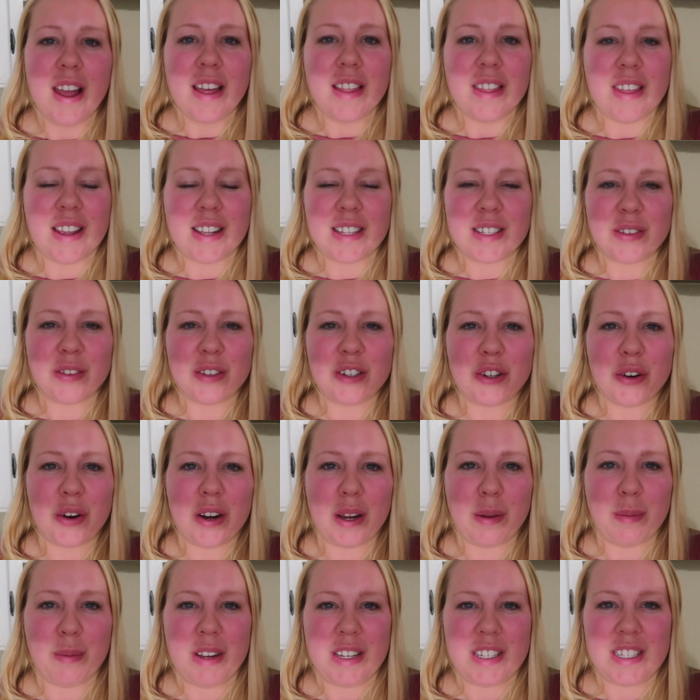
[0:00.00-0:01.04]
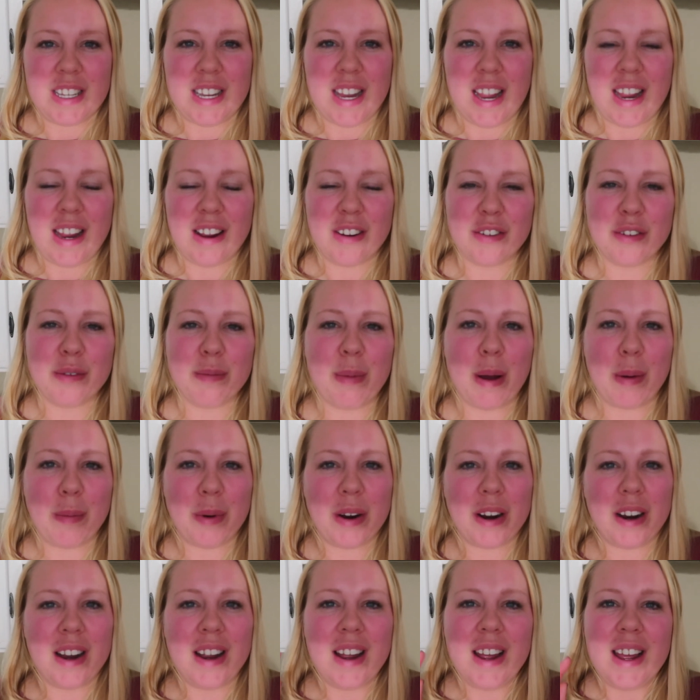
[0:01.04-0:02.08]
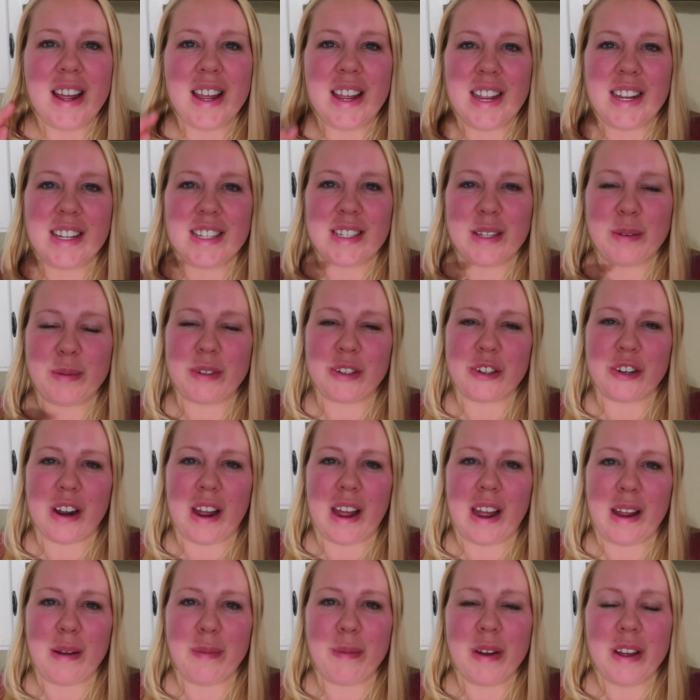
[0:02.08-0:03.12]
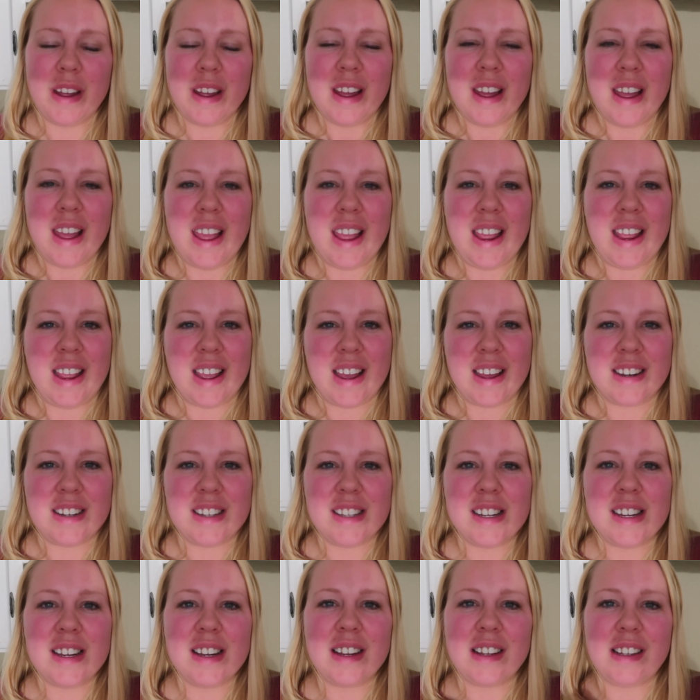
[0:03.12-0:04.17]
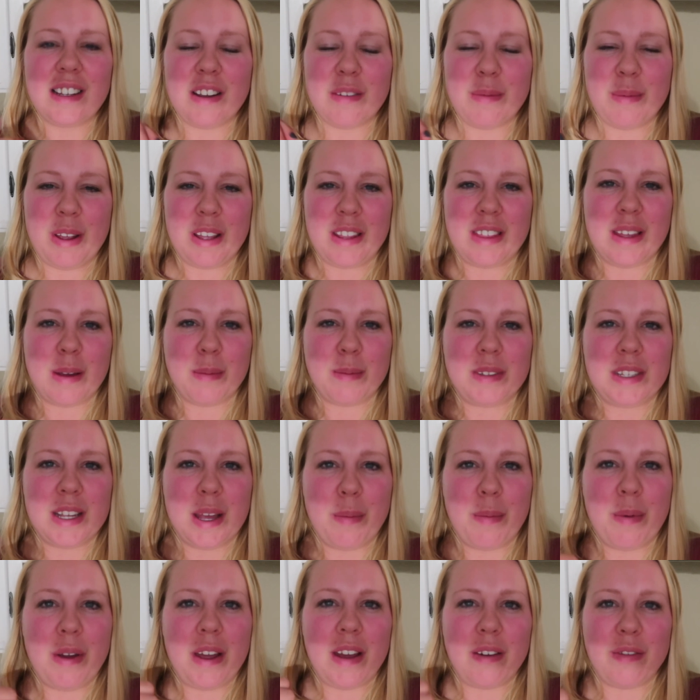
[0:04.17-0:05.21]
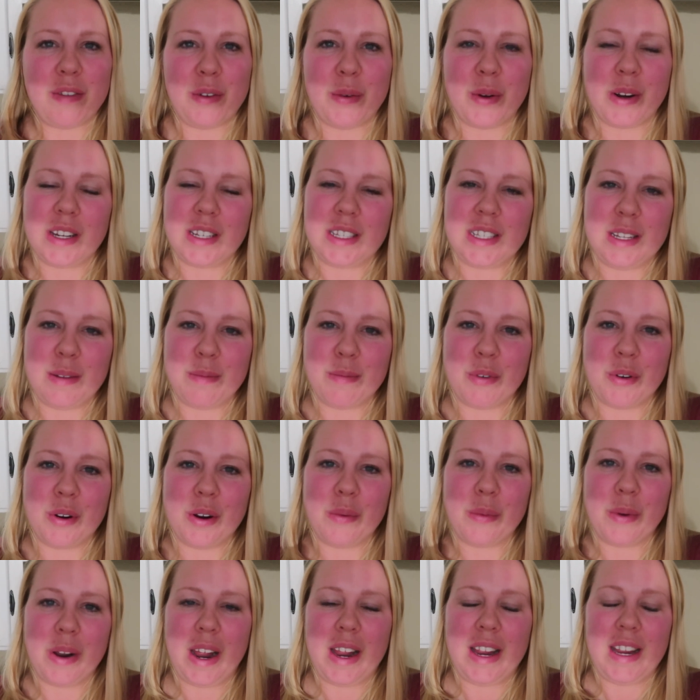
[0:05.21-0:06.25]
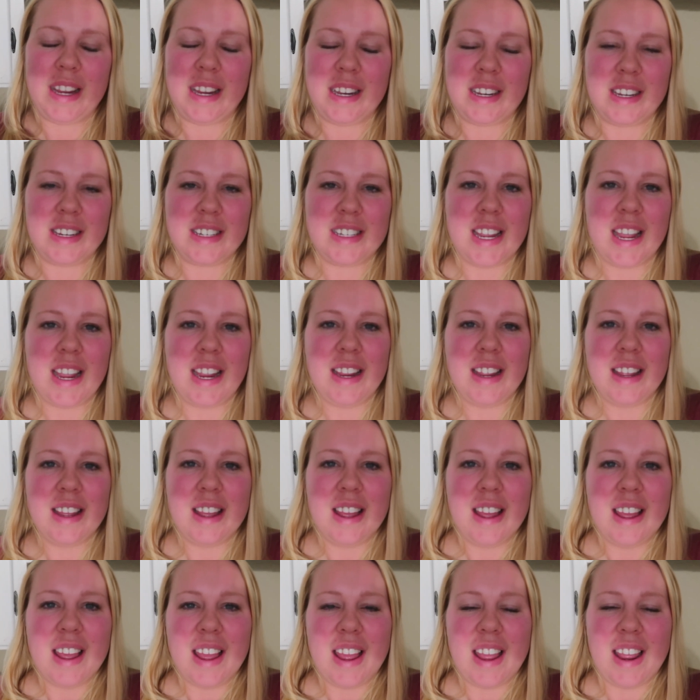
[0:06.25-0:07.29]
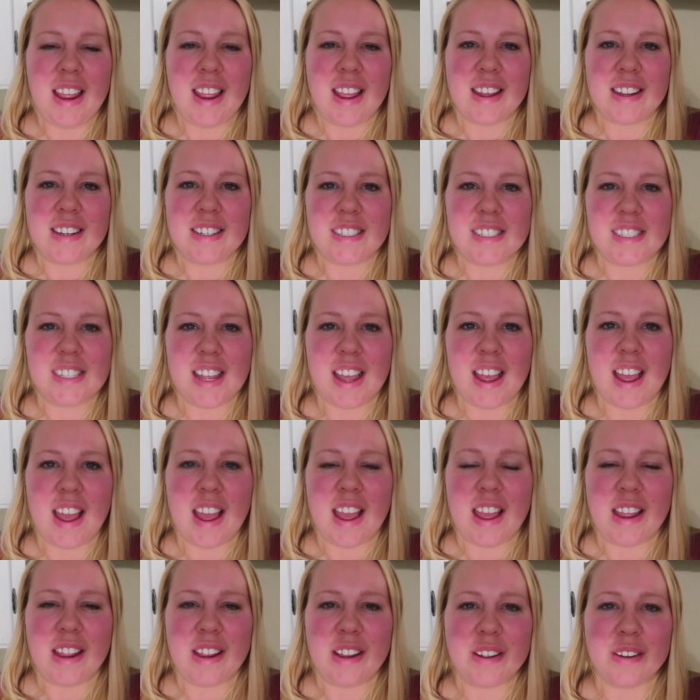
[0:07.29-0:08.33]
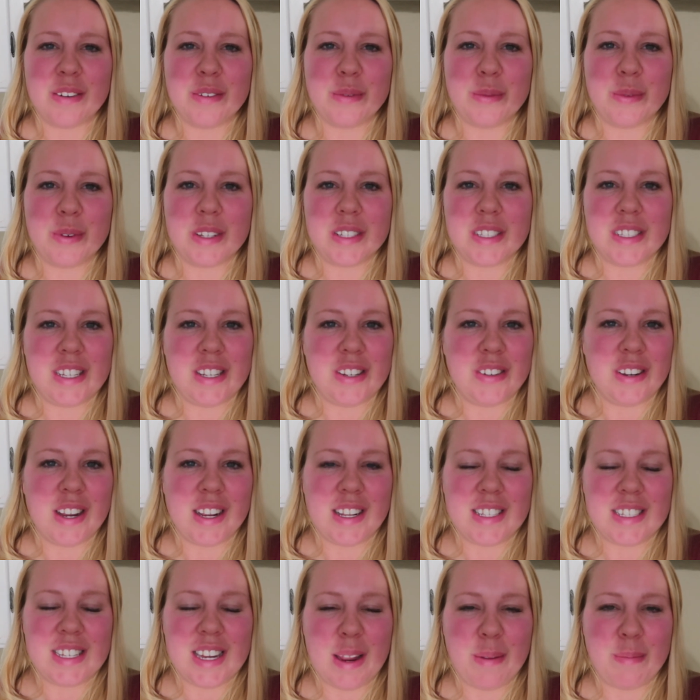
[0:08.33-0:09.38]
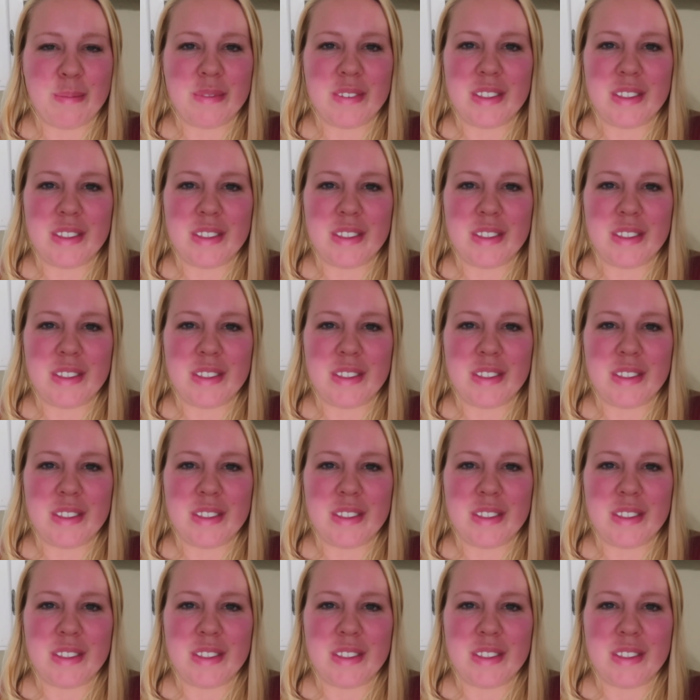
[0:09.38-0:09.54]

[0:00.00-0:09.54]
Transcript: Thanks for joining me today. Remember, hit subscribe and give me a thumbs up if you want to see more of what I eat in a day. And I will see you next time.